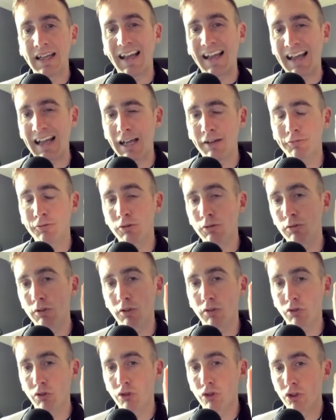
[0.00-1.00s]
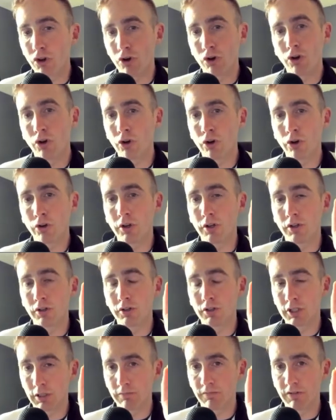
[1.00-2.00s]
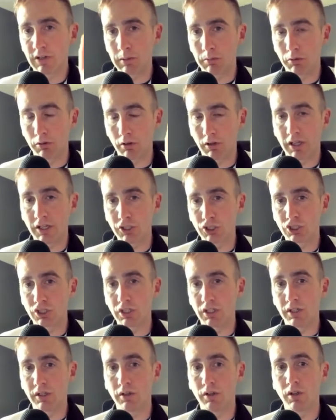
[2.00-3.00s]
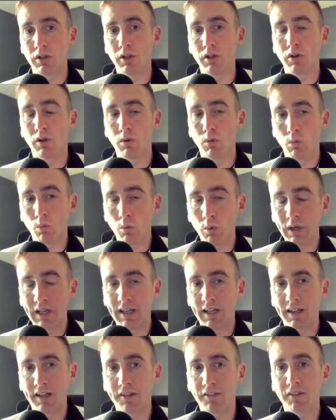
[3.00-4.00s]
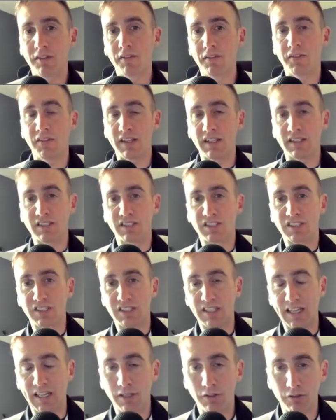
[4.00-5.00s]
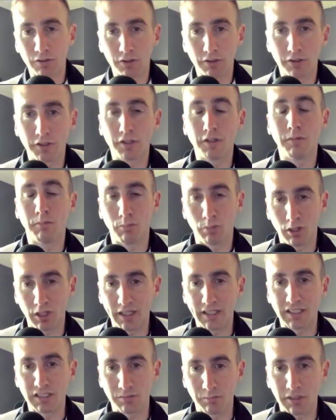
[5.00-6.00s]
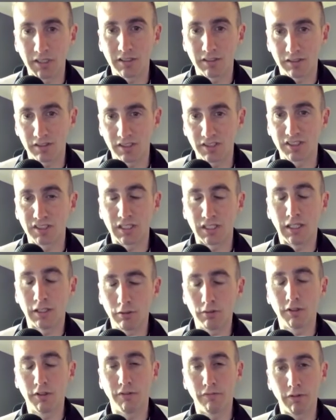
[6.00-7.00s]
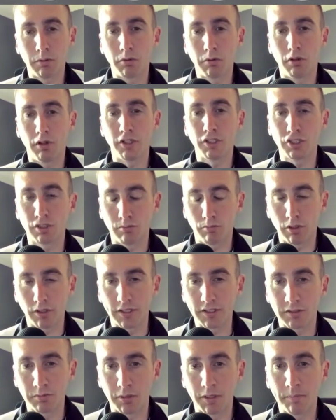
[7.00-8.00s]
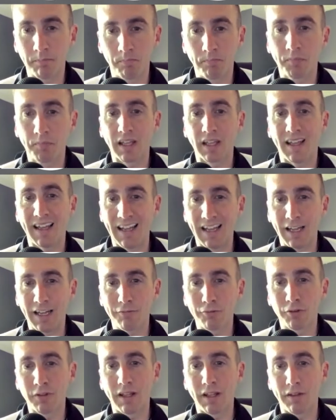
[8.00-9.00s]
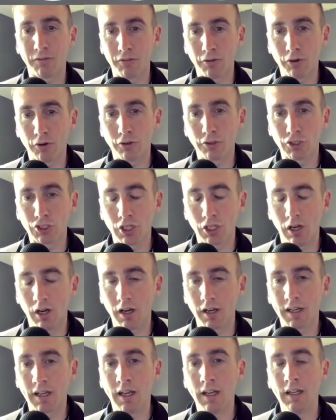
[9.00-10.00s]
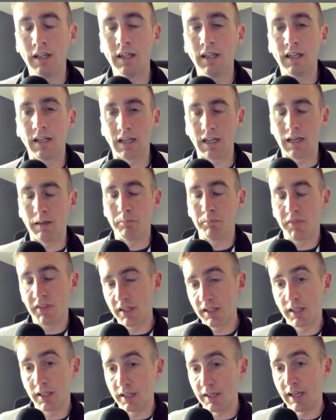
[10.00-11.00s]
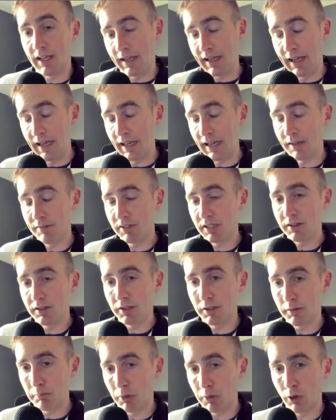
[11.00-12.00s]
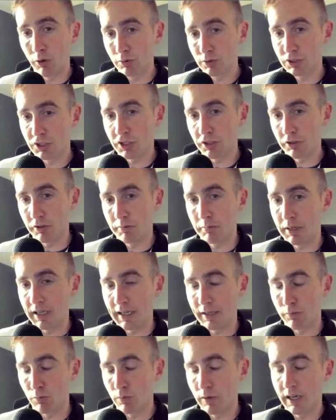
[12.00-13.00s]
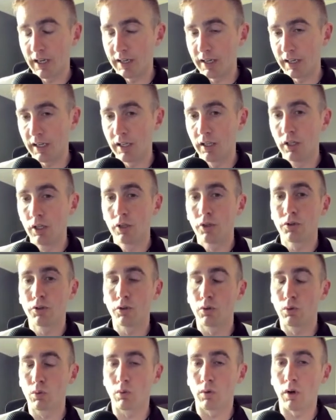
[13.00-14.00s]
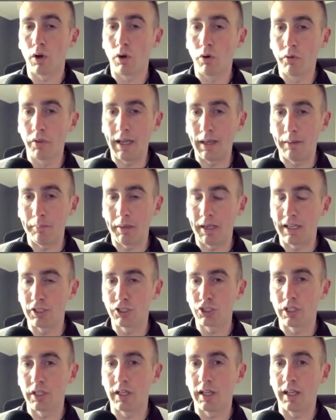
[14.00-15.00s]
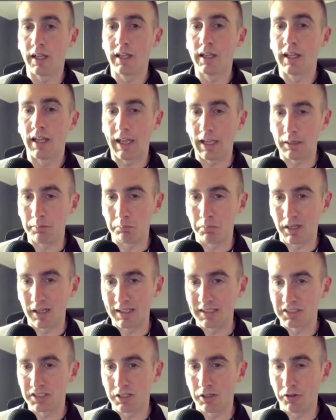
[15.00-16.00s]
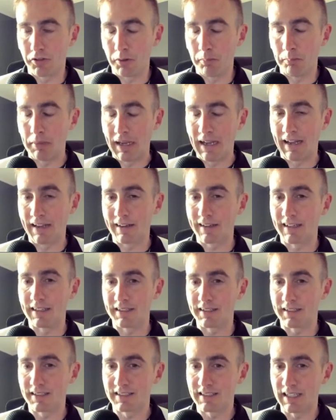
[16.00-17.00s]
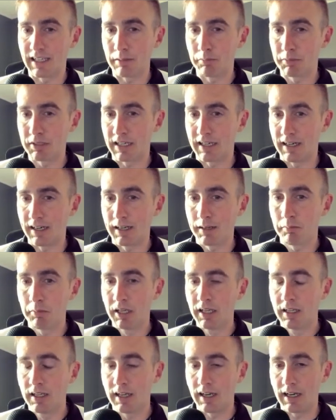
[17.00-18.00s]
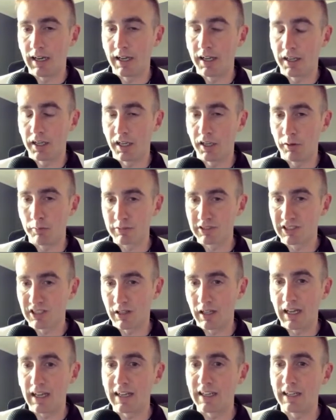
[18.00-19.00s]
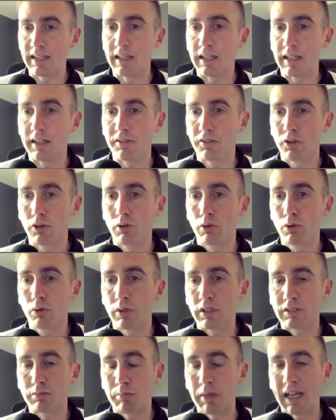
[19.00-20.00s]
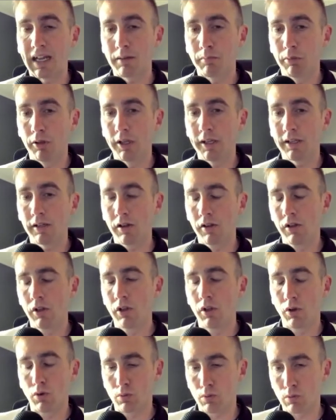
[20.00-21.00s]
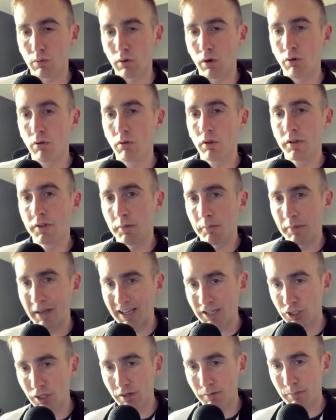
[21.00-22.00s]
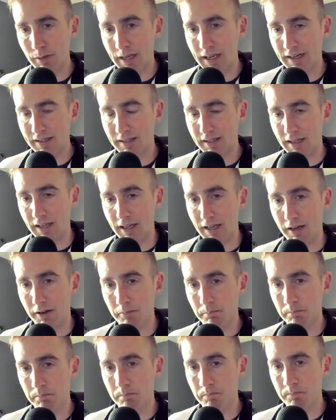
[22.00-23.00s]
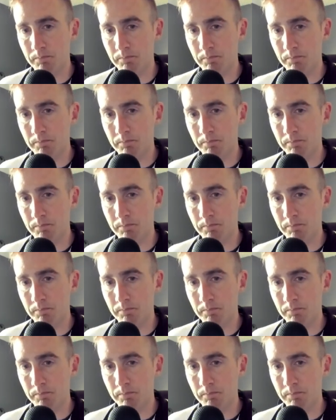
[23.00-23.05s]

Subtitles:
after the third defibrillation with the standard placement, the standard defibrillation placement, after that third shock, I'm then having the posterior pad ready to roll that patient and place it on the back. And at the same time, I am sliding in the Lucas backplate, rolling the patient back down.